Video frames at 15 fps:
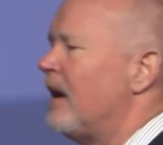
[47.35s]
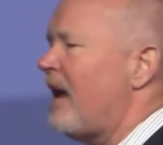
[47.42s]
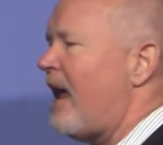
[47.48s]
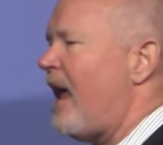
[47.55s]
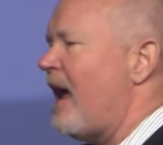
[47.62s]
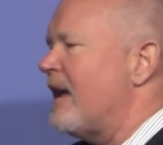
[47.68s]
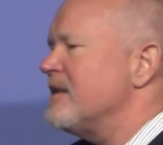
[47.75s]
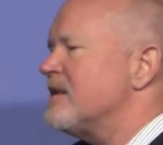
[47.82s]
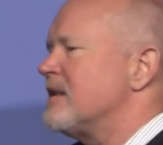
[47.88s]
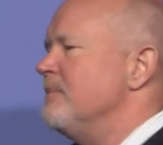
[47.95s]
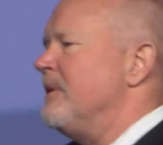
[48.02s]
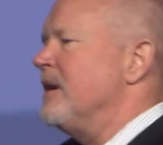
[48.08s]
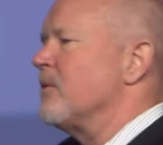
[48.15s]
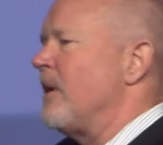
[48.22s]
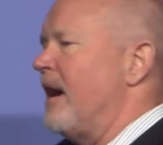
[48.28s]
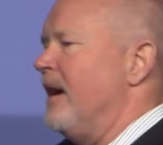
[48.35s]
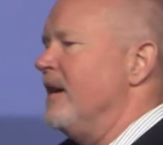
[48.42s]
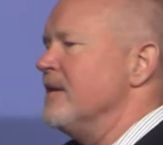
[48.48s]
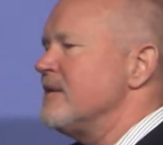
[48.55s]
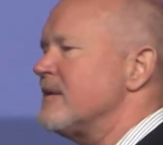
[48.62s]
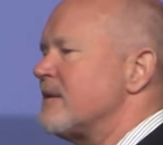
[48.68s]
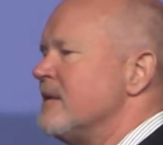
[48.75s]
hands to be
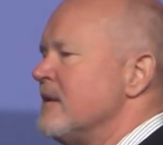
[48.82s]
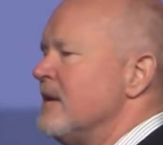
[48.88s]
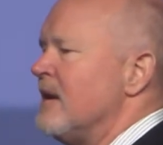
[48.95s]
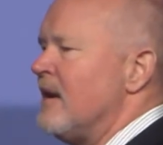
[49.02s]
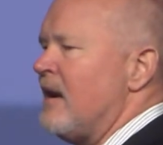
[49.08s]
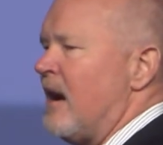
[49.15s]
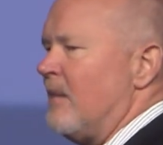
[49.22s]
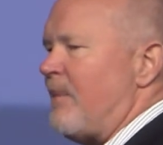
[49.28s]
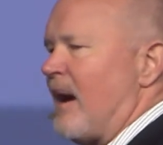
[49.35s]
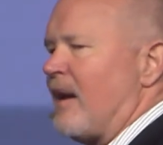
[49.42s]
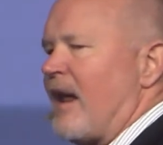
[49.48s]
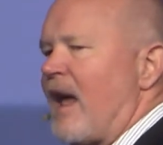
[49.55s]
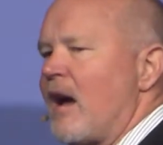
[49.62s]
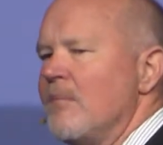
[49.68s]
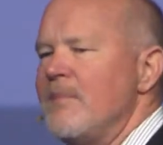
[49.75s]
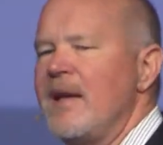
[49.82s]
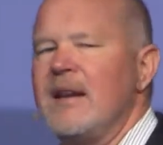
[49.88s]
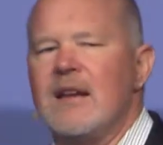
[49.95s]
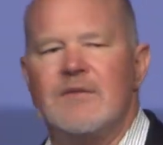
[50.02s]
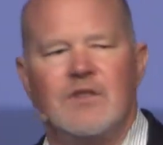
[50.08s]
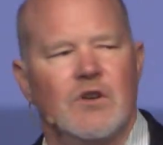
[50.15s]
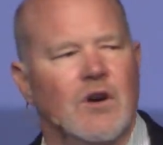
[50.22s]
raised about how many
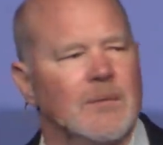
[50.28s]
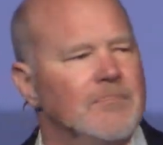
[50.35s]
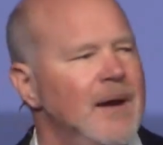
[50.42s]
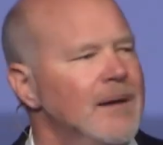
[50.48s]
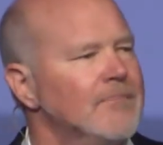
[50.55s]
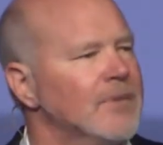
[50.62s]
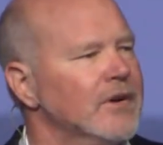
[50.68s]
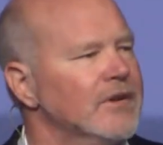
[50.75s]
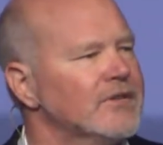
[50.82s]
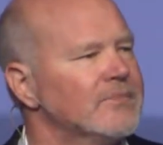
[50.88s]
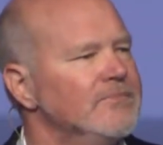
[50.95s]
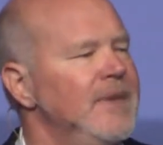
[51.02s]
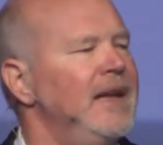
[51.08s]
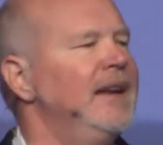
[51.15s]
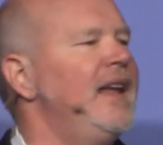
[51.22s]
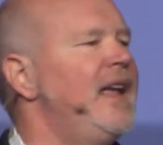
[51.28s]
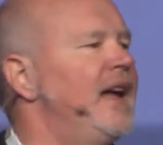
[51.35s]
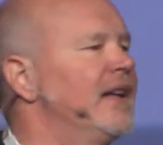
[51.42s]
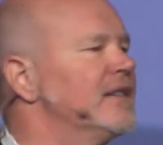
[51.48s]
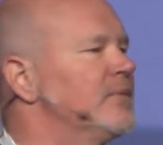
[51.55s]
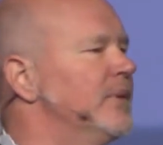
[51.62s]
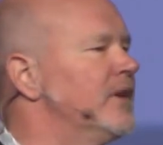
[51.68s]
of you are members, many
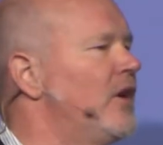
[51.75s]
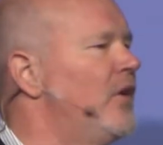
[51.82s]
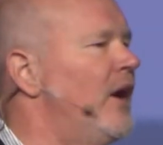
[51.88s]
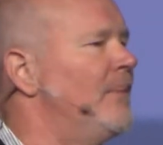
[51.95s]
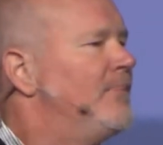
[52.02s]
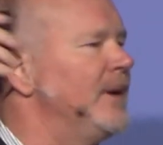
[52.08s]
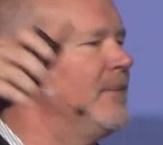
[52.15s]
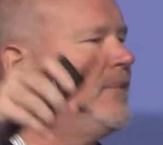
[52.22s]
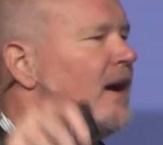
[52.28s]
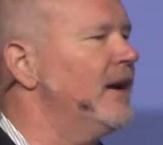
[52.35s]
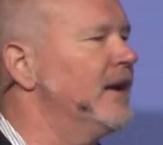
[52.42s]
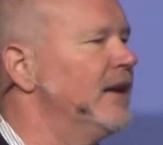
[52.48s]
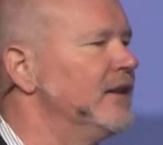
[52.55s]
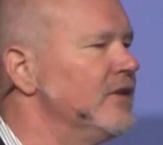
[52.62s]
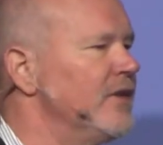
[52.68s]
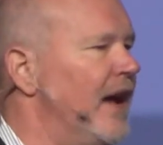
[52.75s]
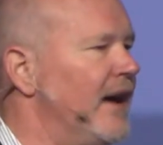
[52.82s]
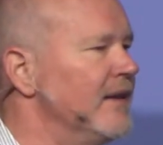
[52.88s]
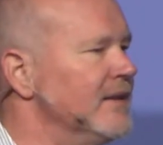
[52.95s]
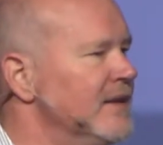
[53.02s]
hands would go up, but I'm not going to do that.